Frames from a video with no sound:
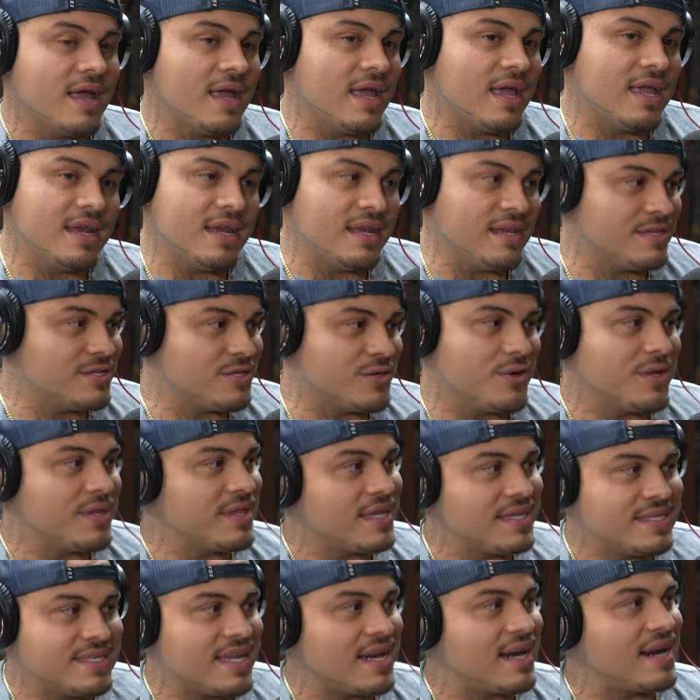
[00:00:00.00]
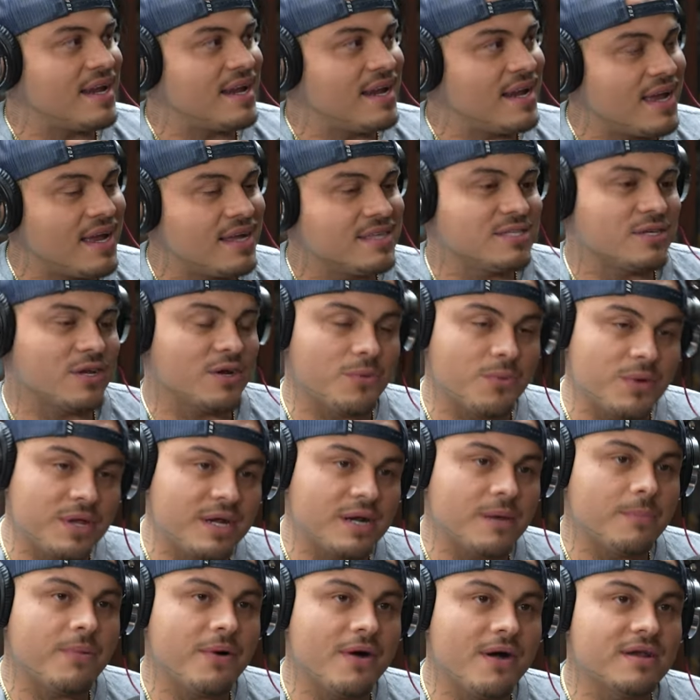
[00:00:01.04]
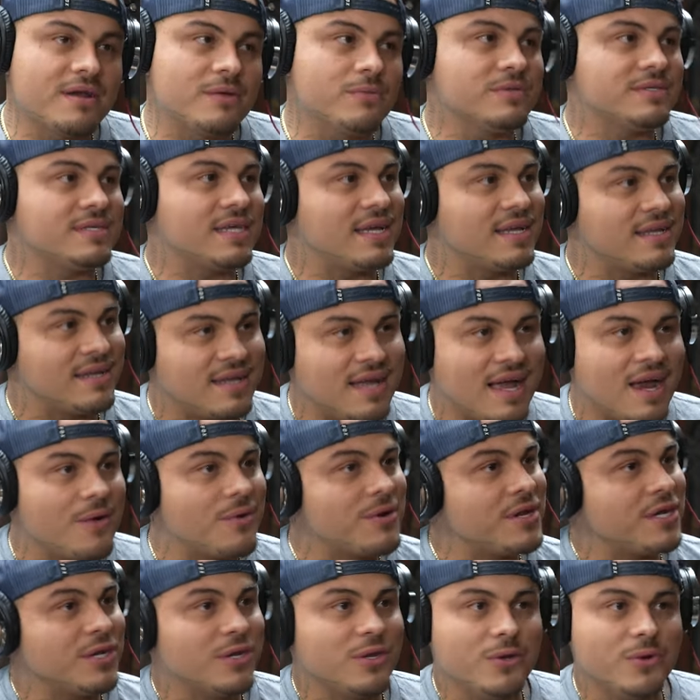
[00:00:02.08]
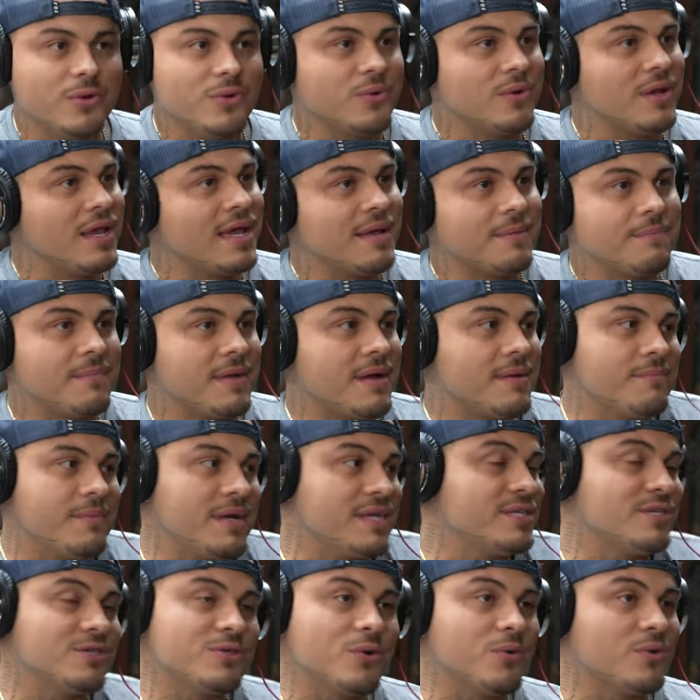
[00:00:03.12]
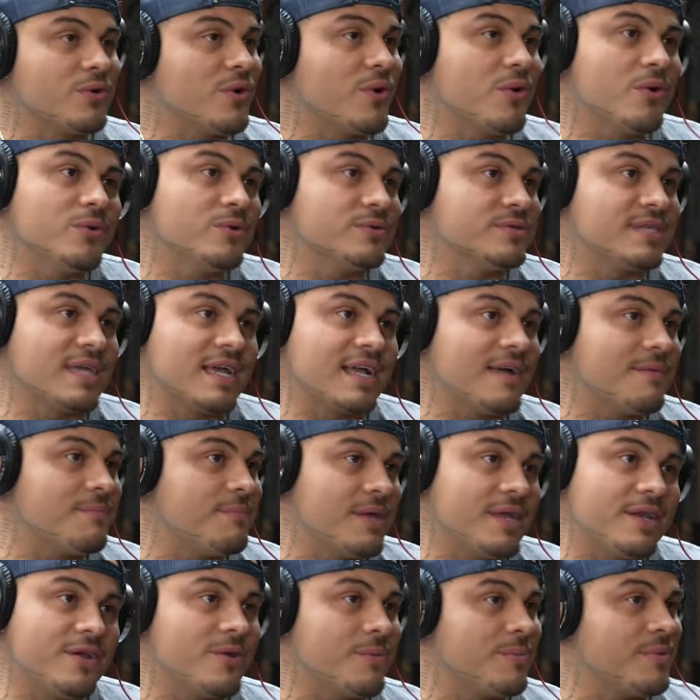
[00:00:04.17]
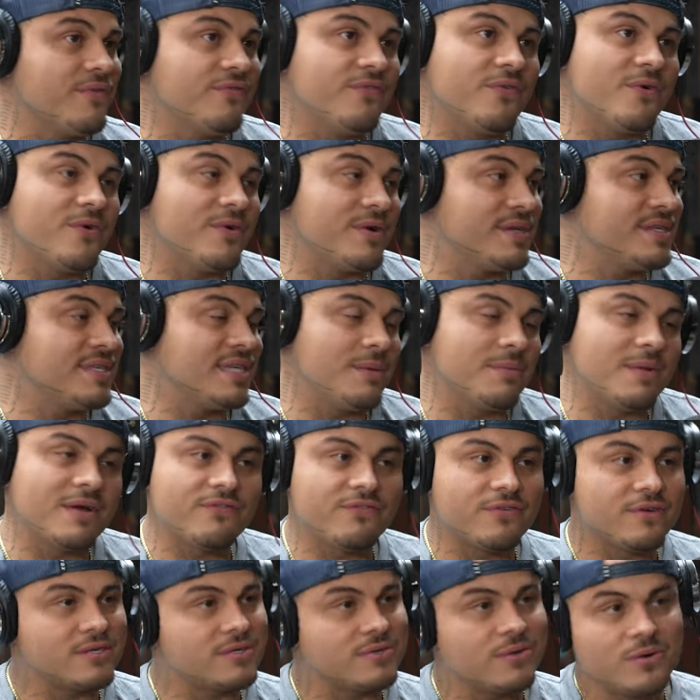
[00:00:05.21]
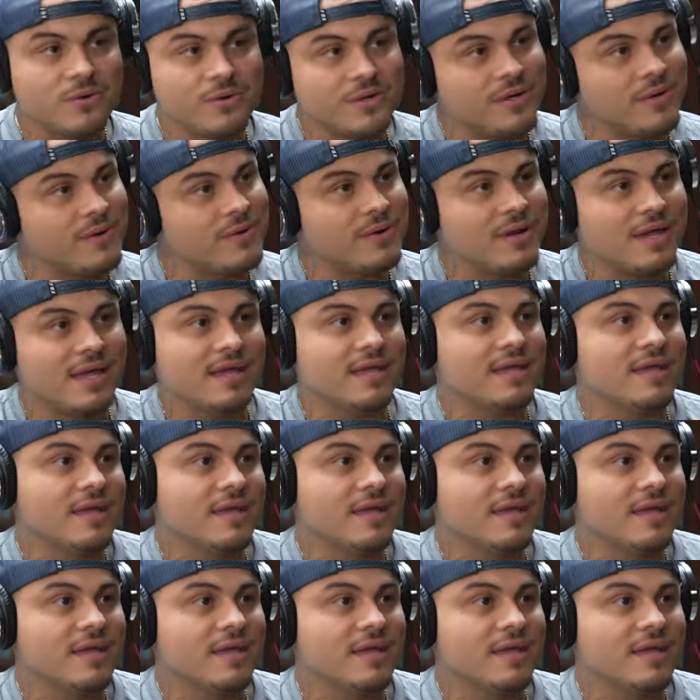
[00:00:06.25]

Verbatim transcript: and certain things that I, I started reading upon, it was like I already knew. Like my, my yeah. soul knows. Like I've been here before. This ain't my first rodeo. Like